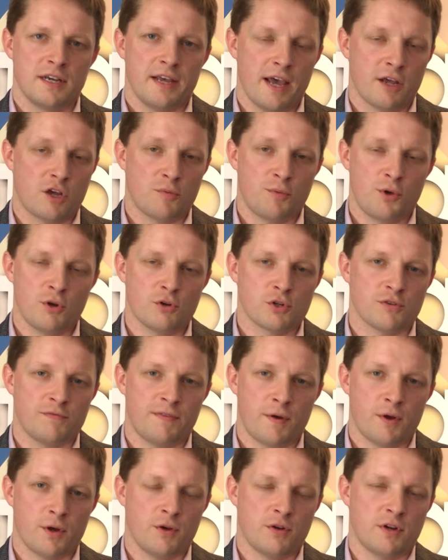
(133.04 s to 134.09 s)
And computers are
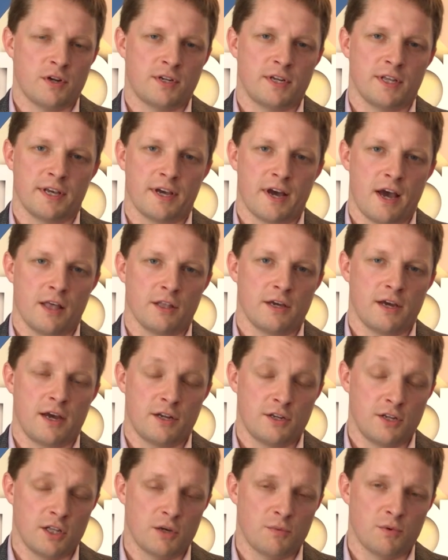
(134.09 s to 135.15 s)
very good at dealing, highly,
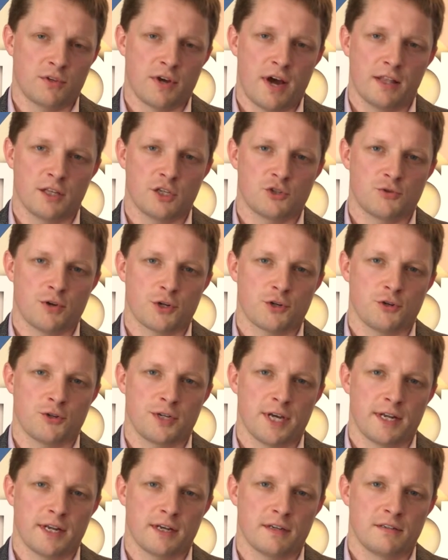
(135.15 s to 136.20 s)
at dealing with highly structured
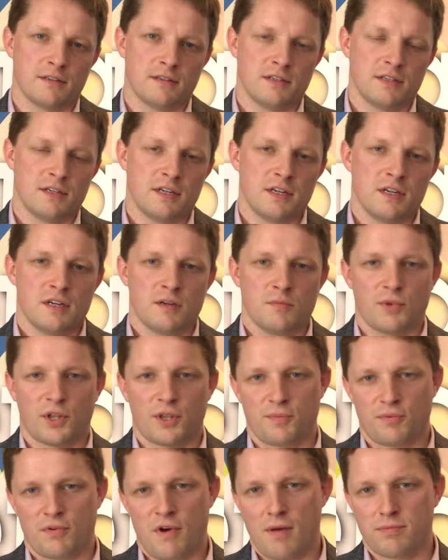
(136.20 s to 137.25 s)
data. But
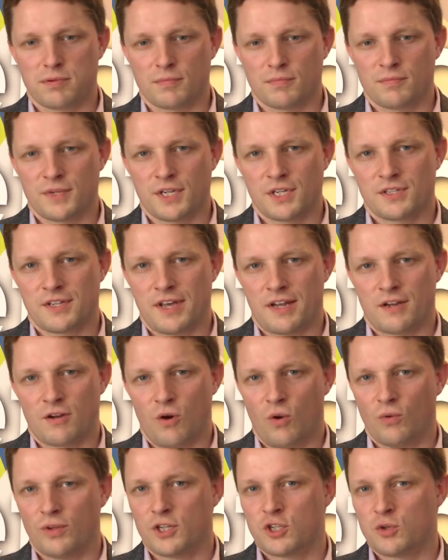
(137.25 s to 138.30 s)
the problem is that
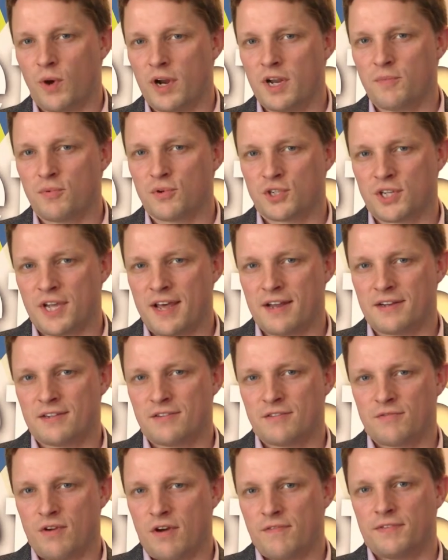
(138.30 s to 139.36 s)
only
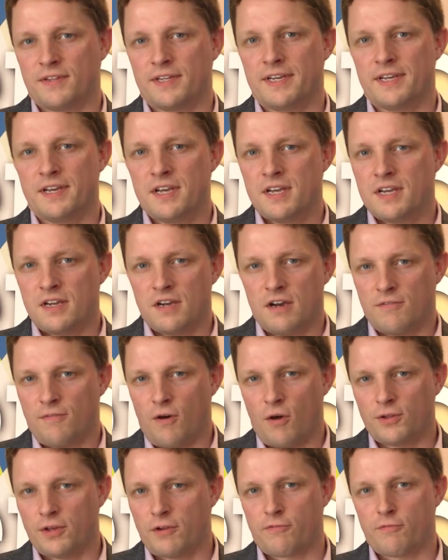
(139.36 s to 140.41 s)
20% roughly of
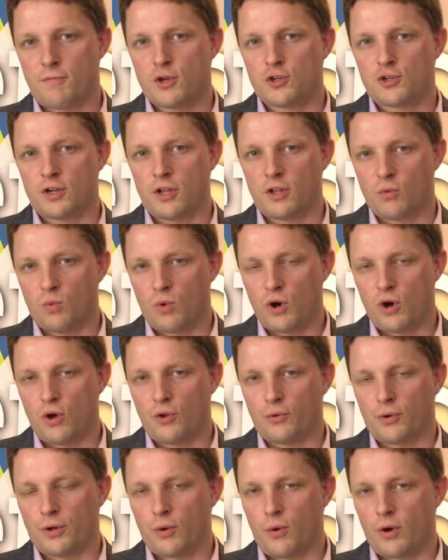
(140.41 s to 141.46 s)
all the information in the world
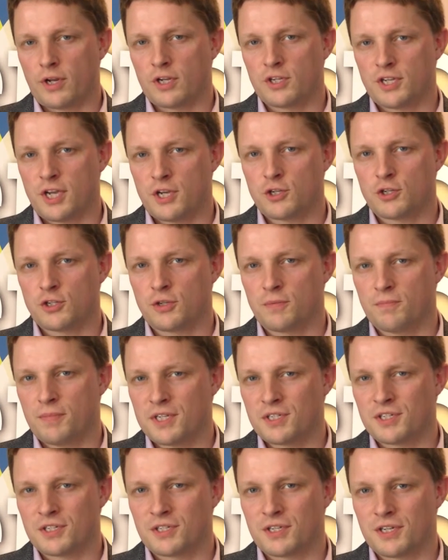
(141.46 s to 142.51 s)
or in organizations and
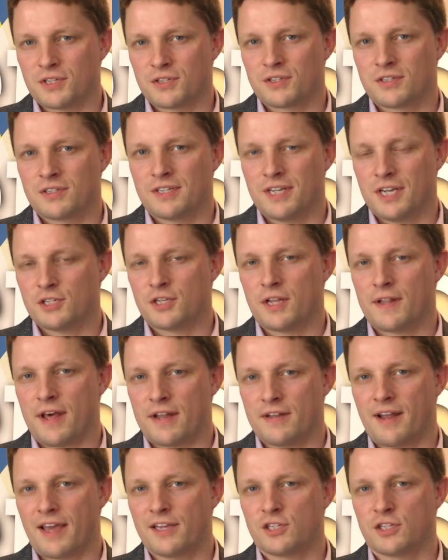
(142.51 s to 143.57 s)
businesses is in
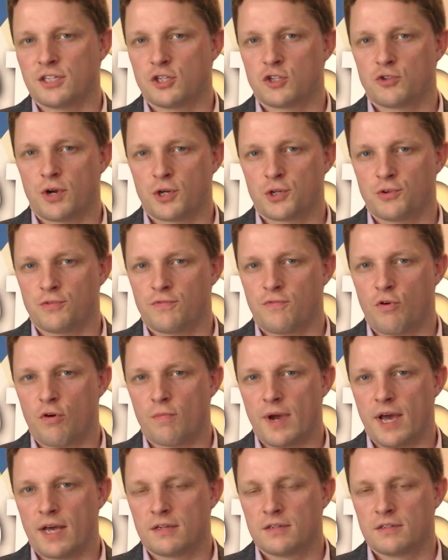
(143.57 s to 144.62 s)
that nicely structured
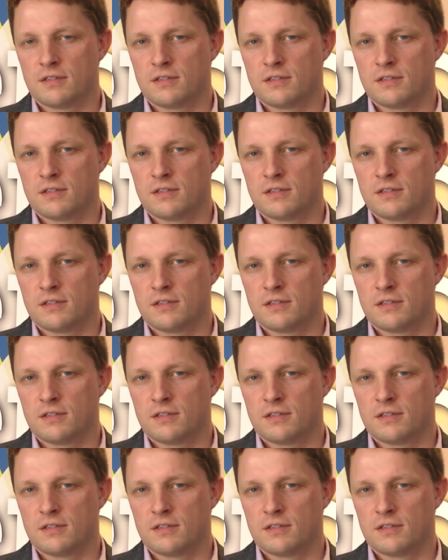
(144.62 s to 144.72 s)
format.